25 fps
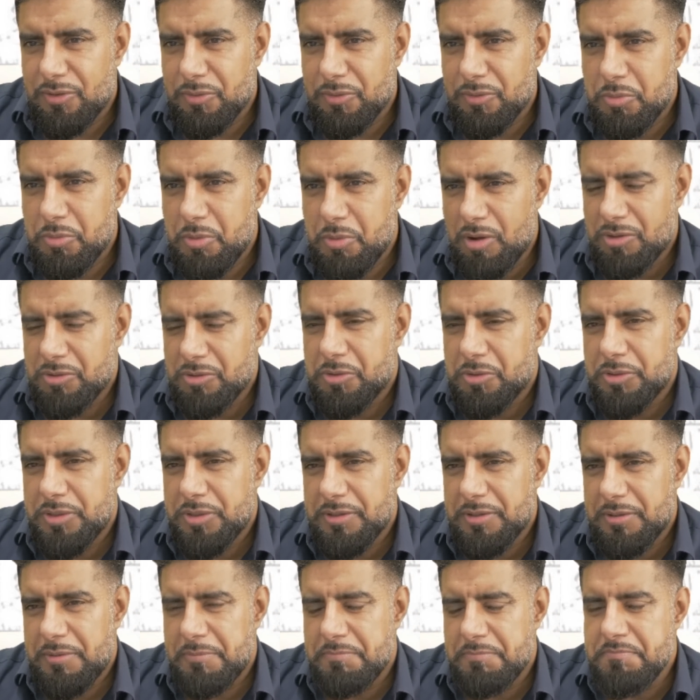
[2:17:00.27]
What
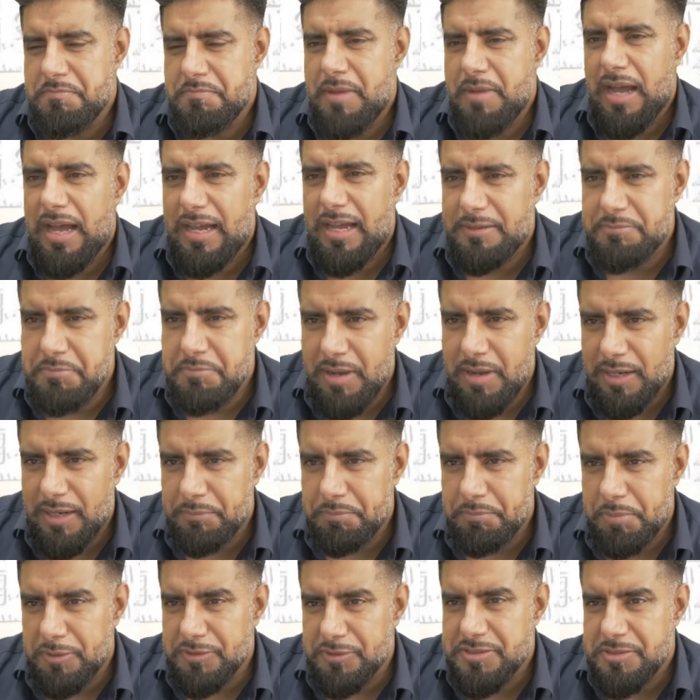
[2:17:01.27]
could a
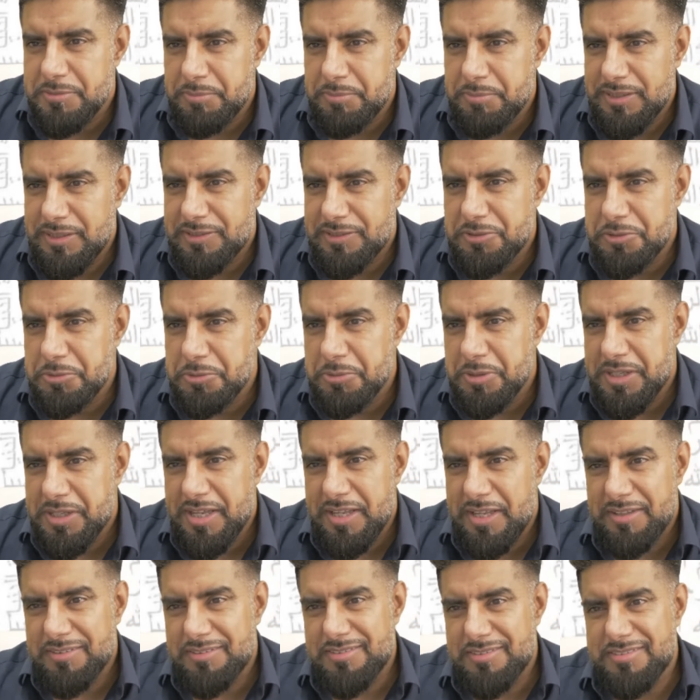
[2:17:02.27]
madman possibly do
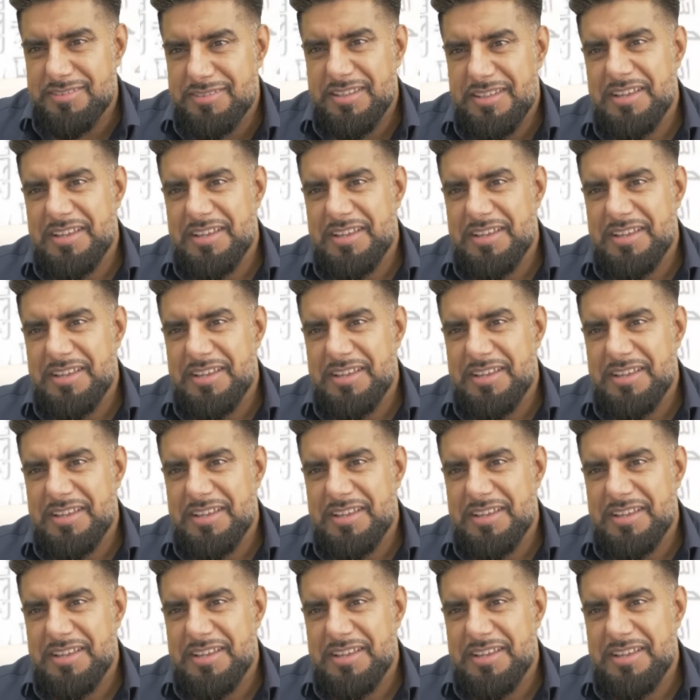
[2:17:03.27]
against